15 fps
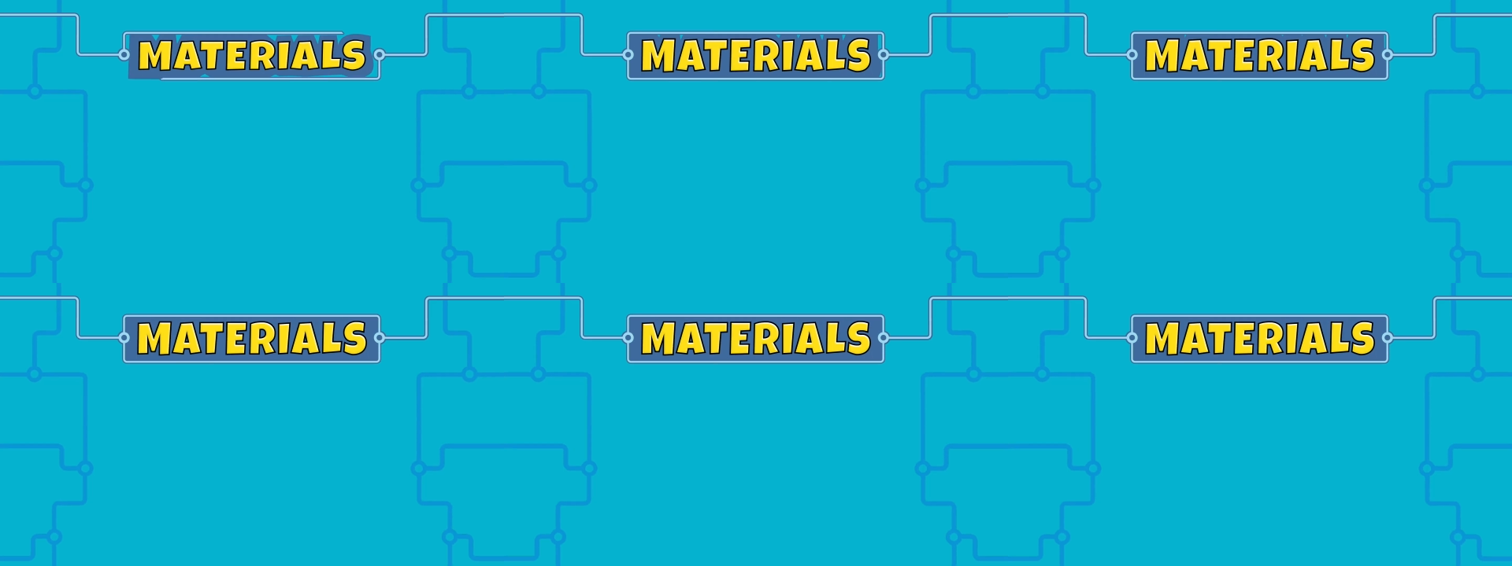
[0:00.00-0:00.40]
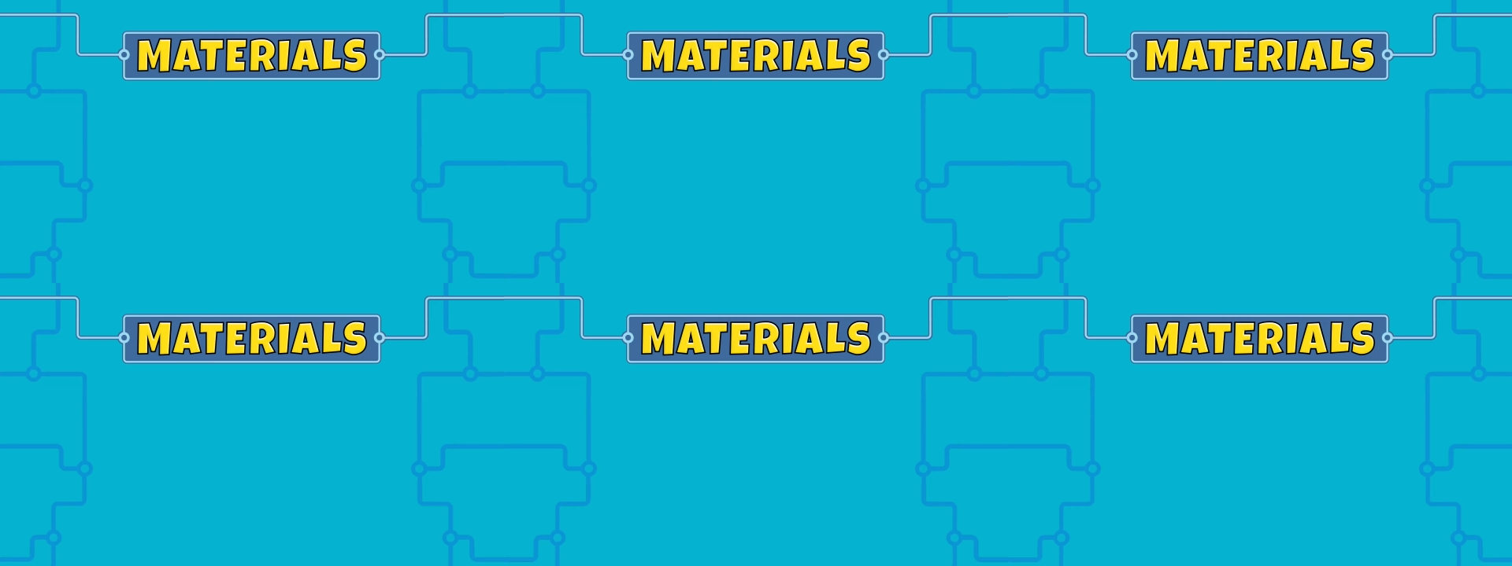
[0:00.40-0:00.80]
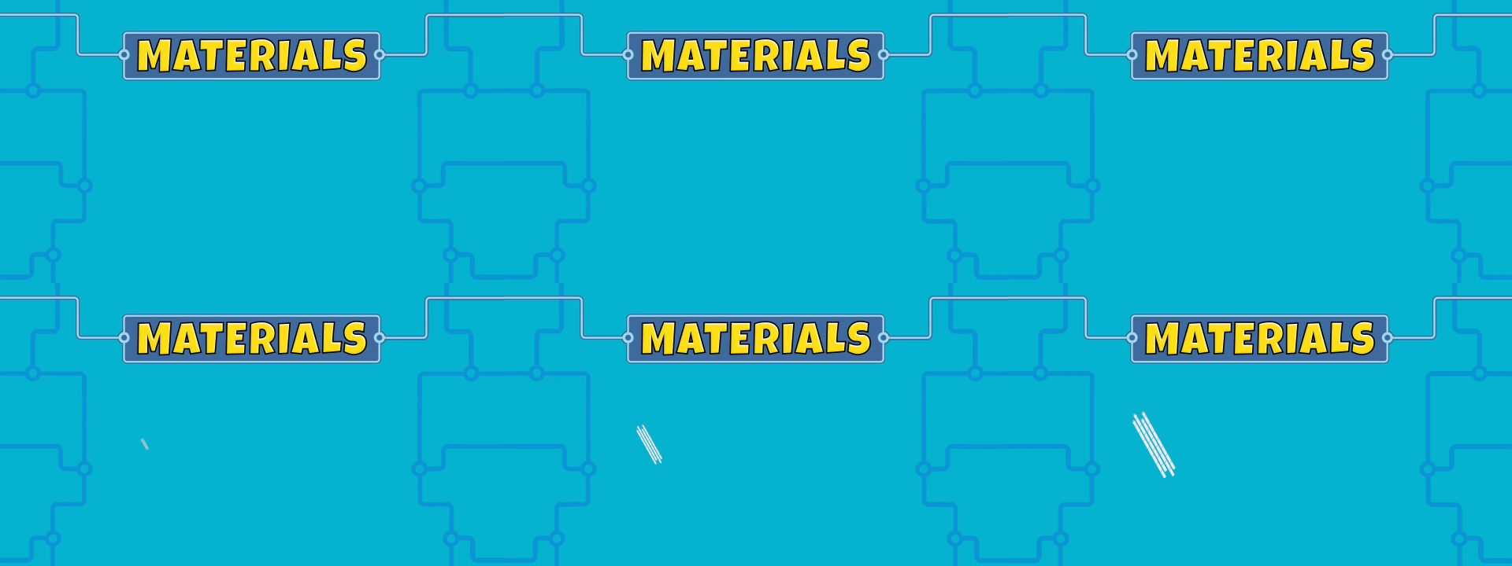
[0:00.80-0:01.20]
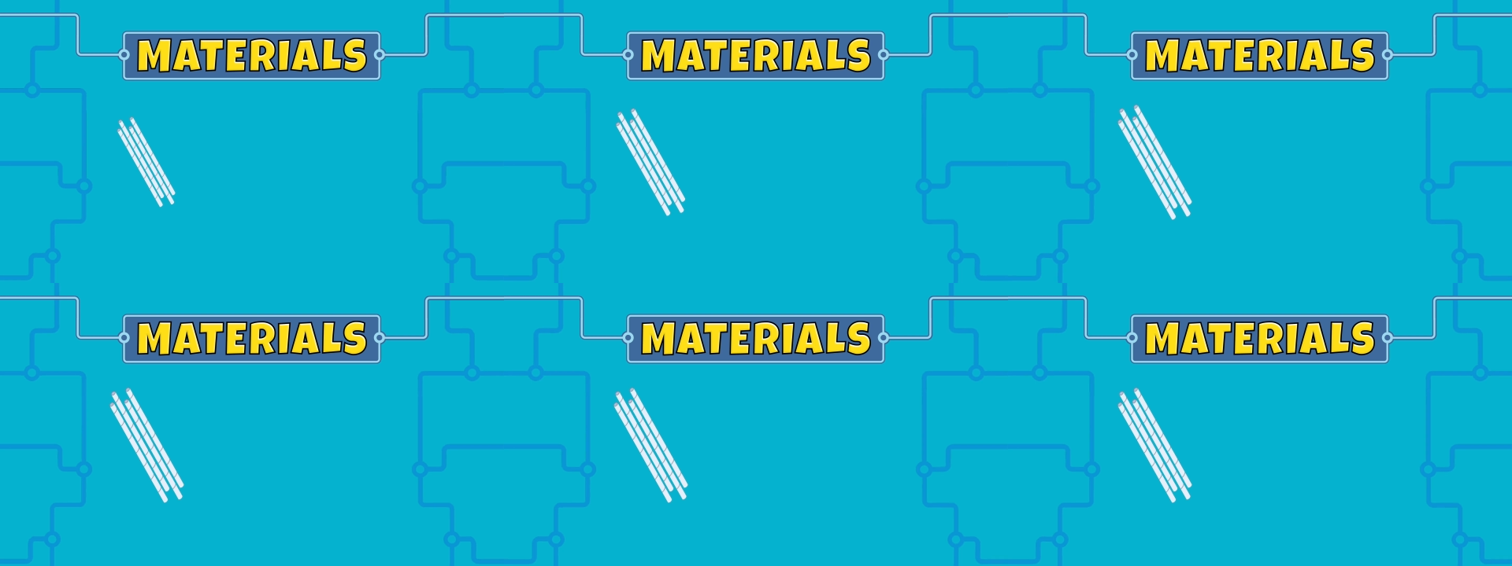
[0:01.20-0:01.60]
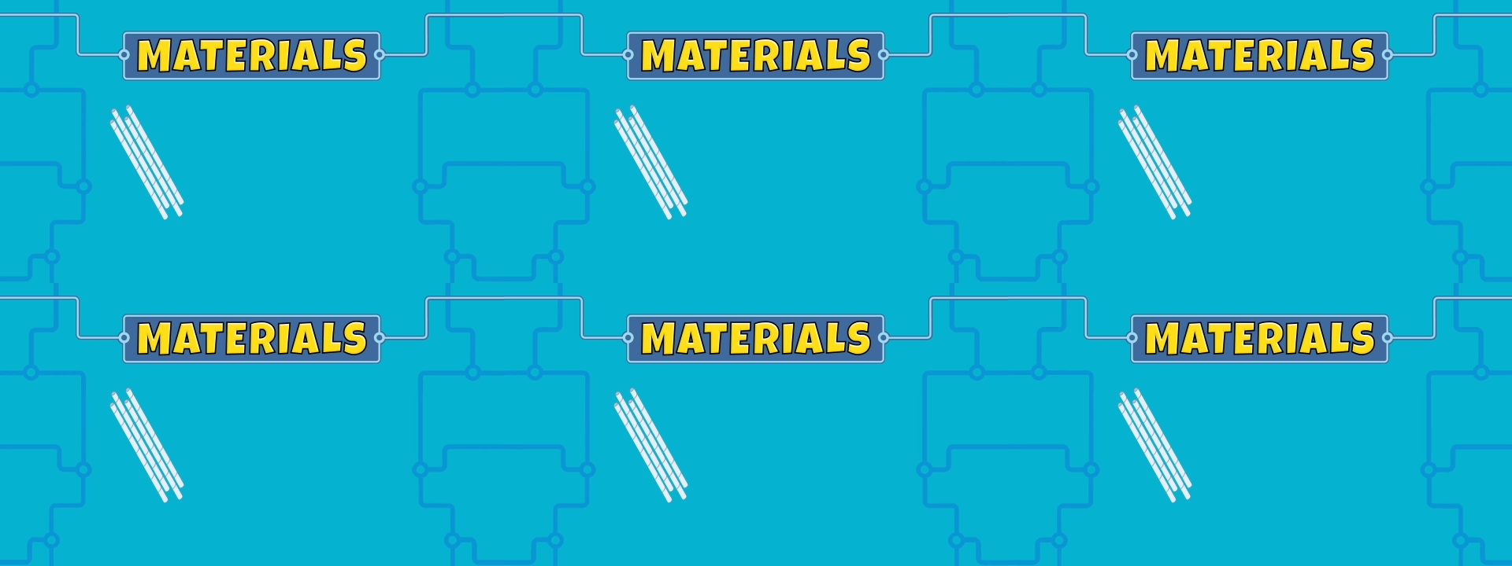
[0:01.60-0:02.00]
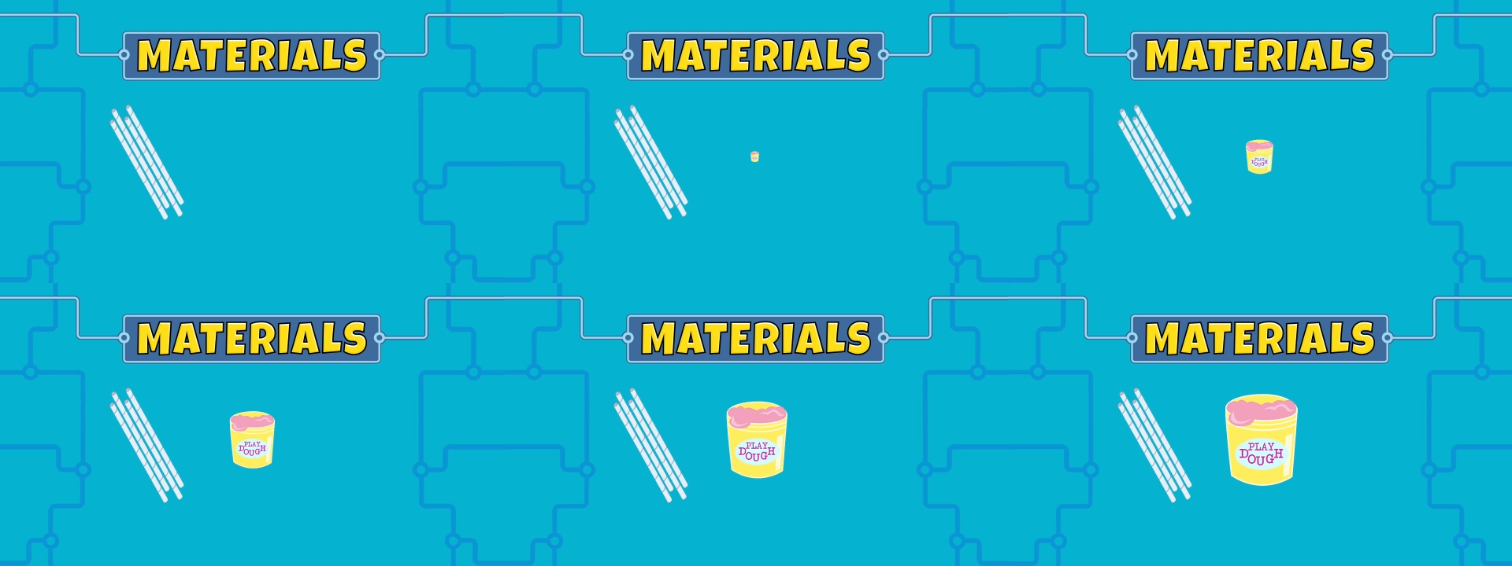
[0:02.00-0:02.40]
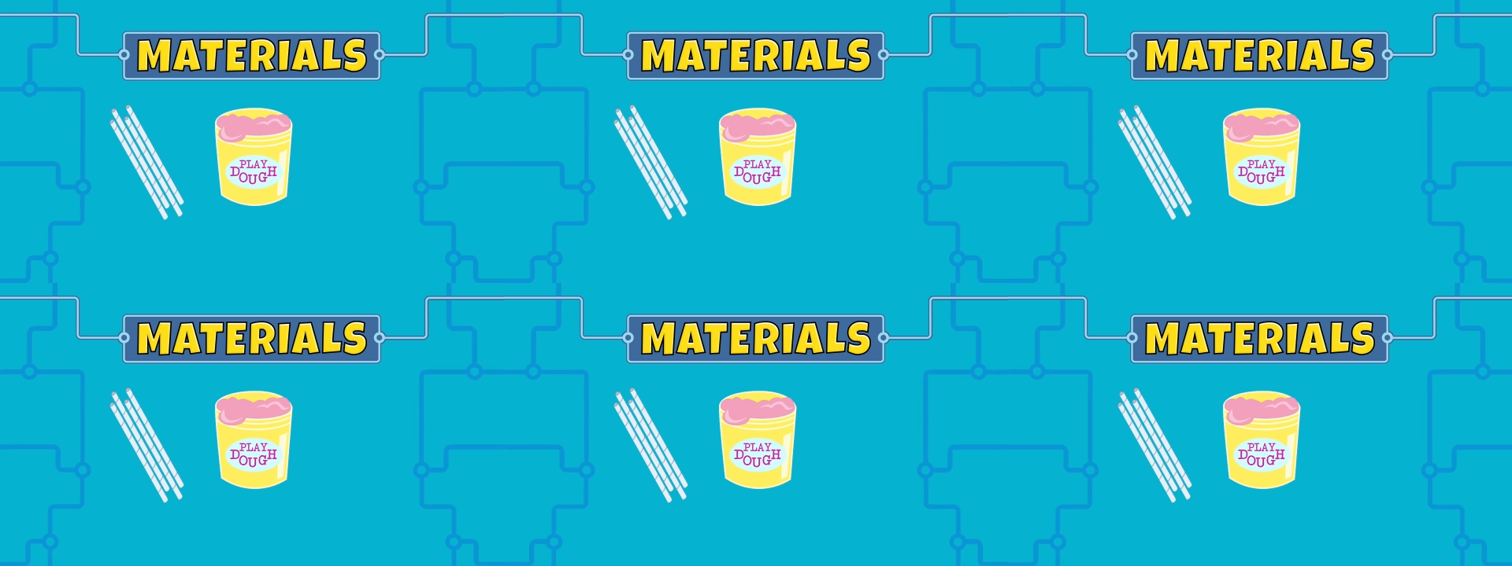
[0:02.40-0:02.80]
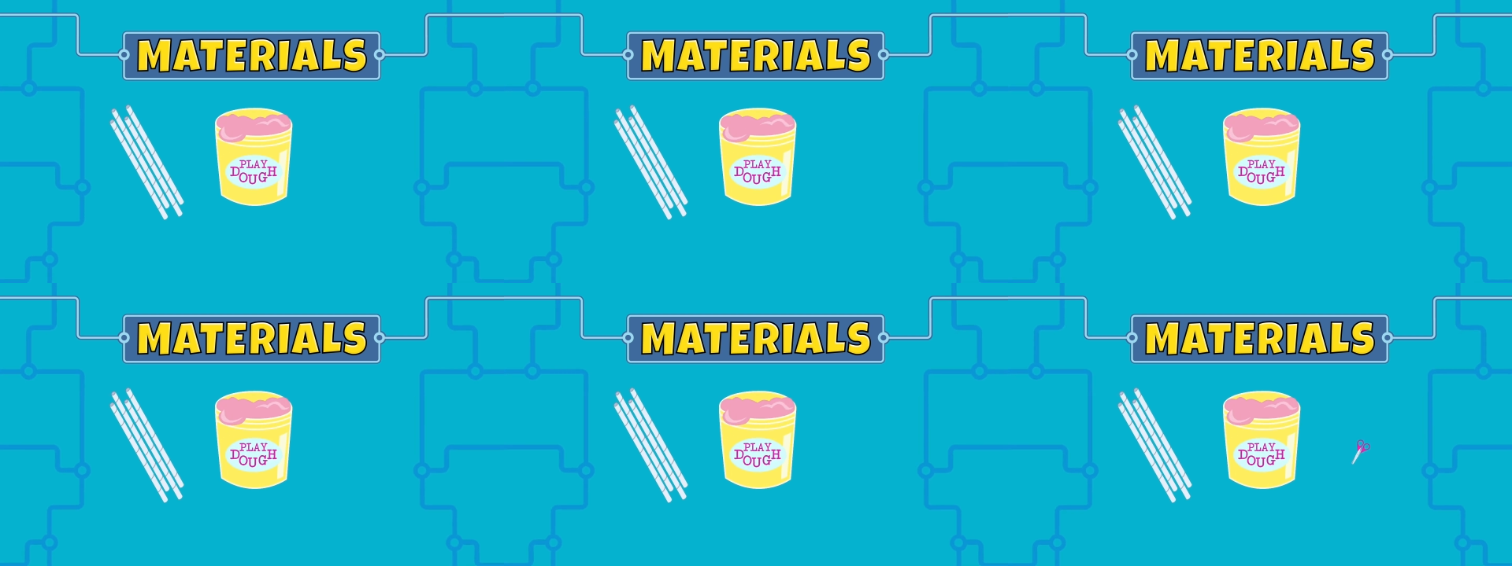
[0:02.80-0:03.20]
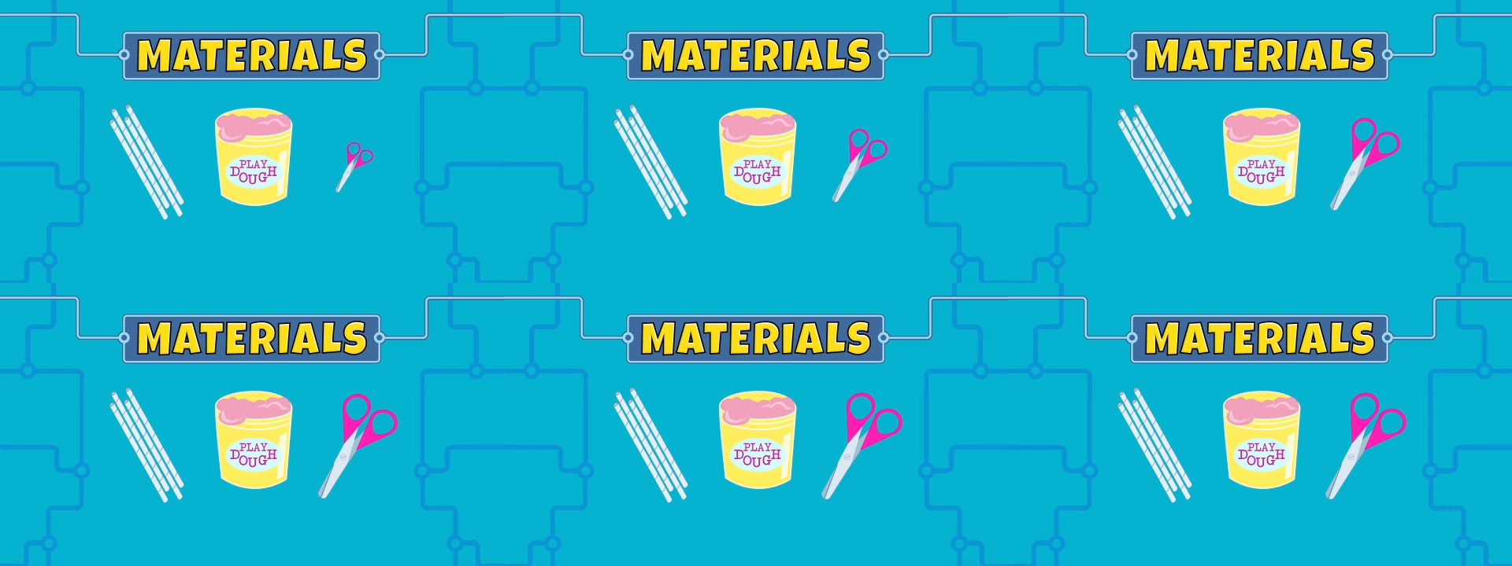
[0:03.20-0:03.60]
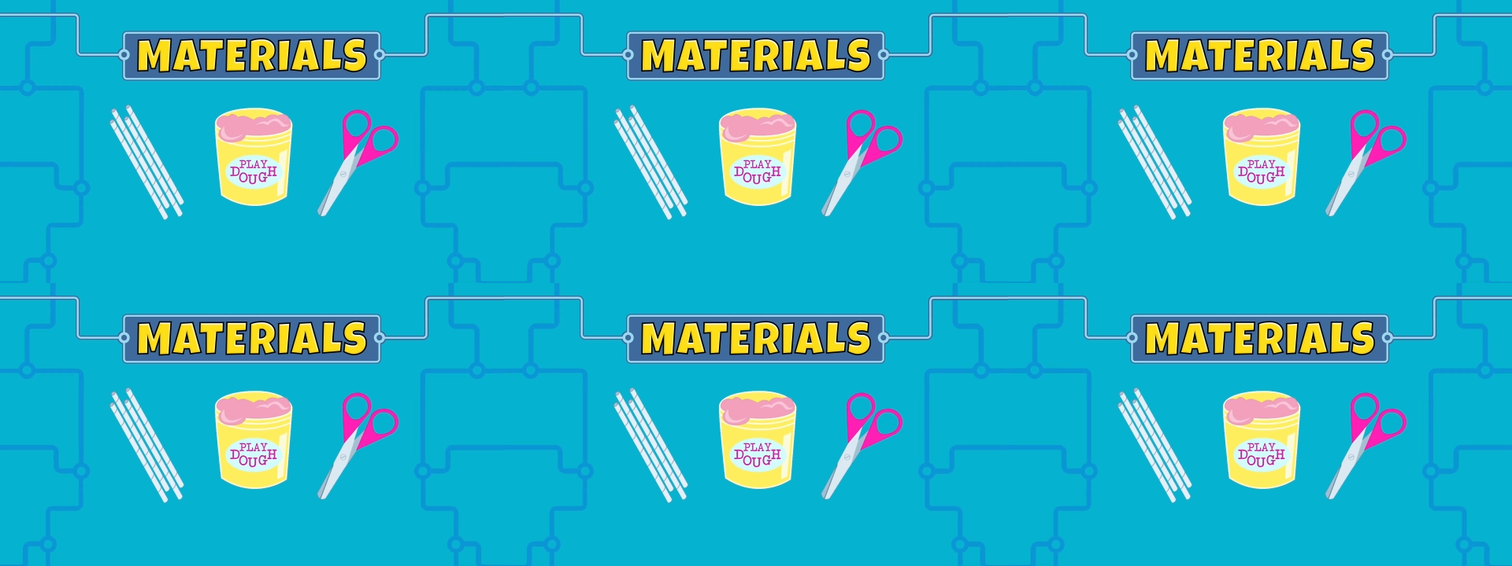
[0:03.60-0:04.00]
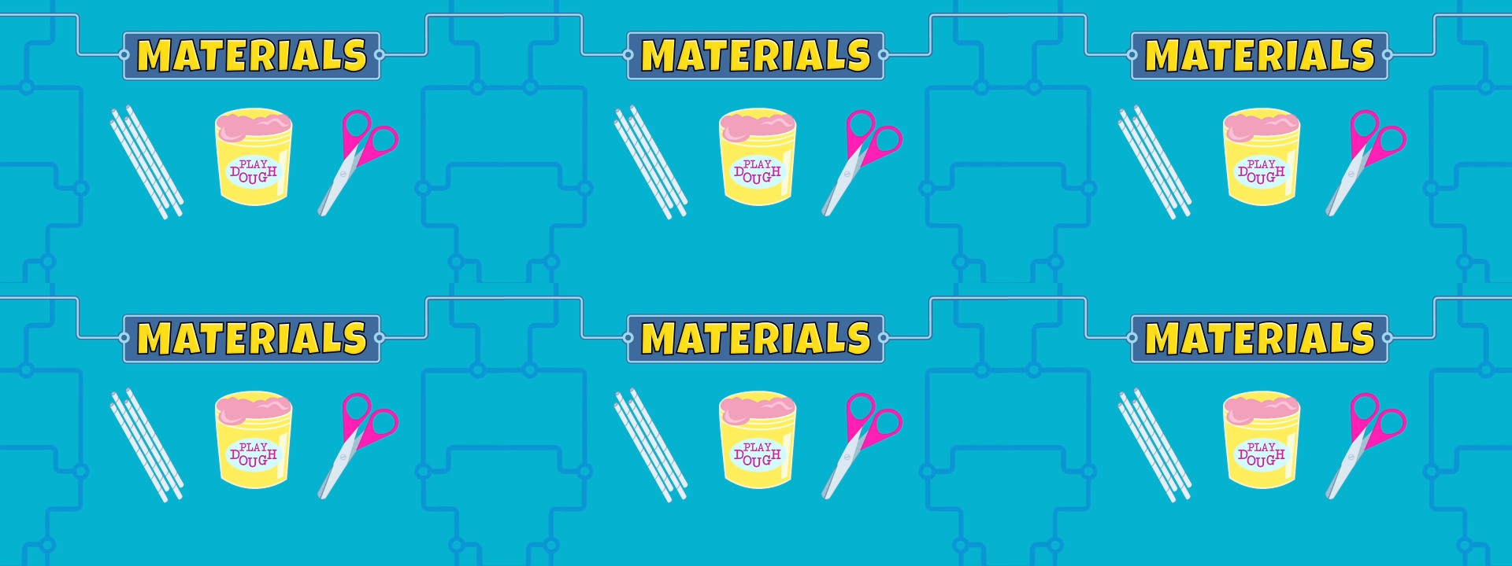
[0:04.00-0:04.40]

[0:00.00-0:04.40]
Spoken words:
Nobody's mouth can be seen.